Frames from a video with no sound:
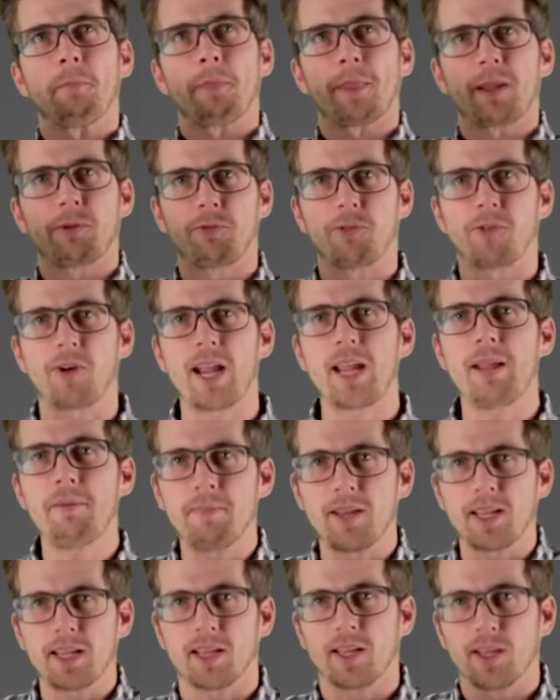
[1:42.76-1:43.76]

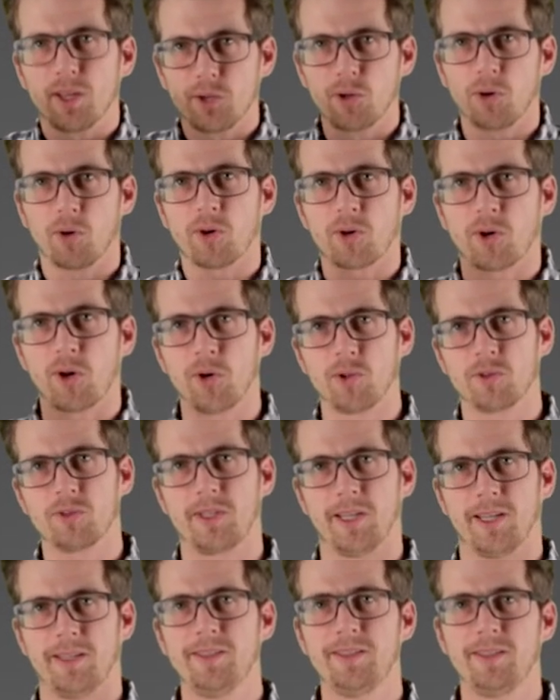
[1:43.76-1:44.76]
framing your
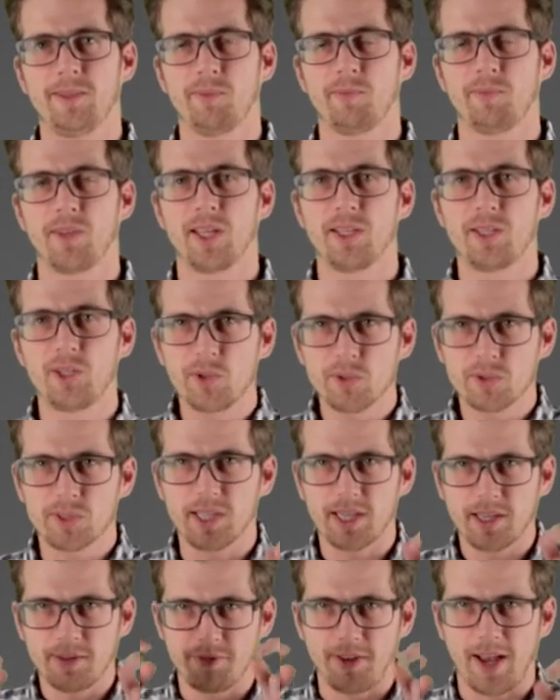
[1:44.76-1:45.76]
content
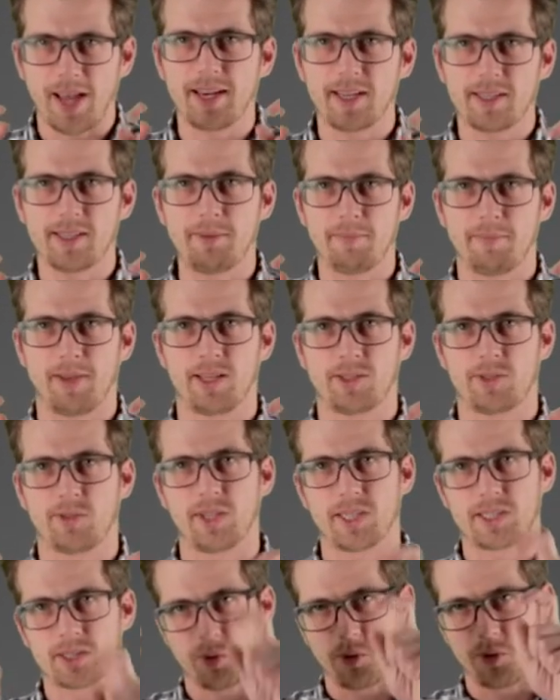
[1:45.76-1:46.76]
using vanity
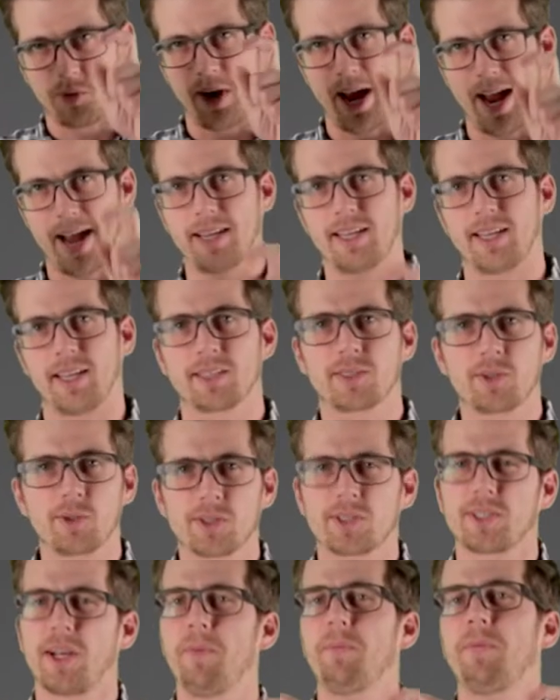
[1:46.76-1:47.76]
metrics or rankings or
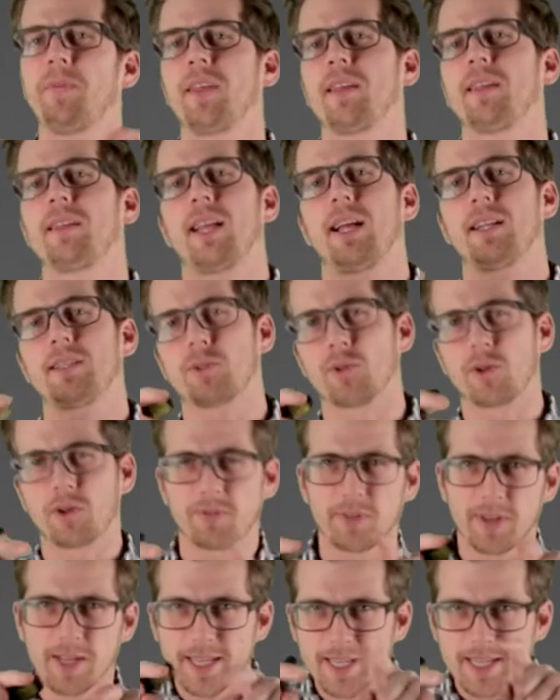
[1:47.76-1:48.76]
something that sort
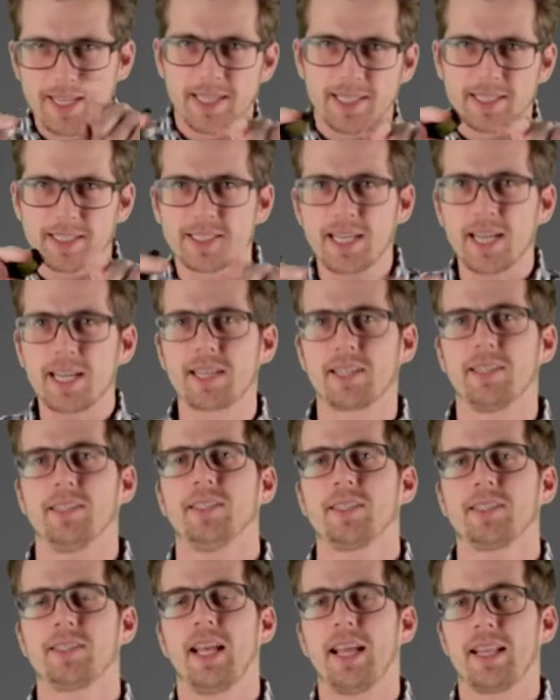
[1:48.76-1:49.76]
of
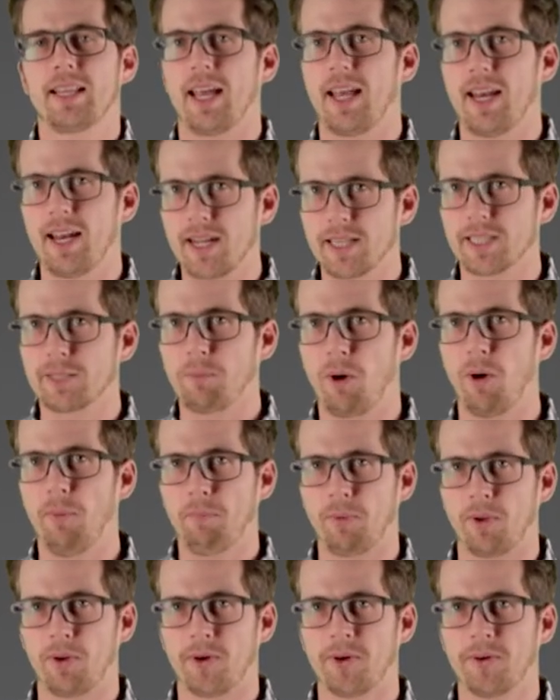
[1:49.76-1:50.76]
signals that it is
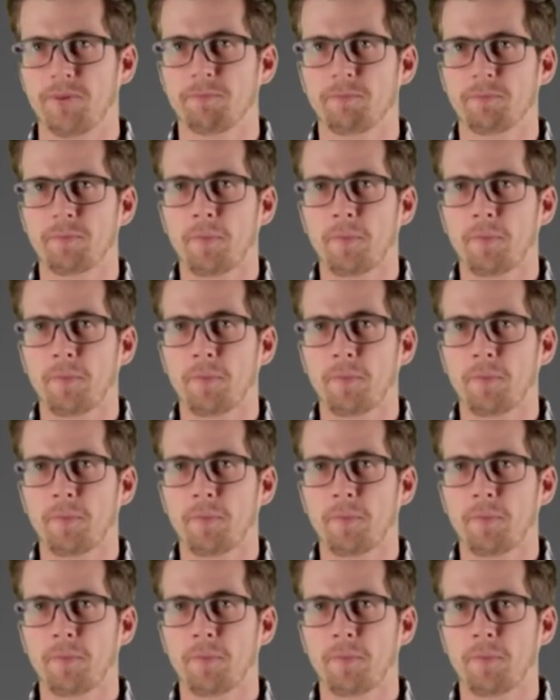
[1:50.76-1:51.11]
popular.